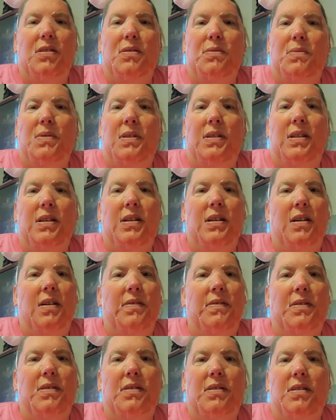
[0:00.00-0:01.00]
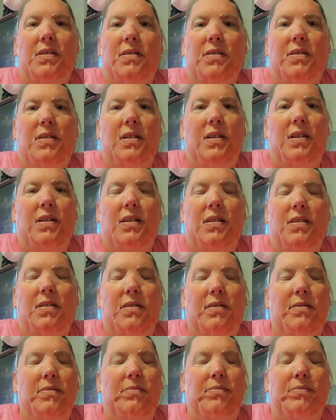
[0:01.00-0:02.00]
was just one thing after another today,
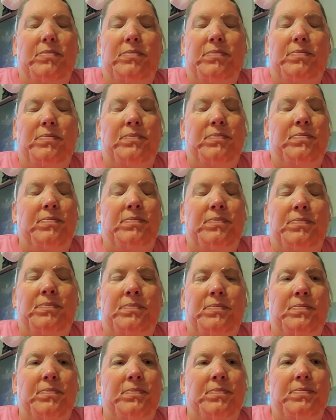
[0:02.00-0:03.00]
y'all. Mm-mm.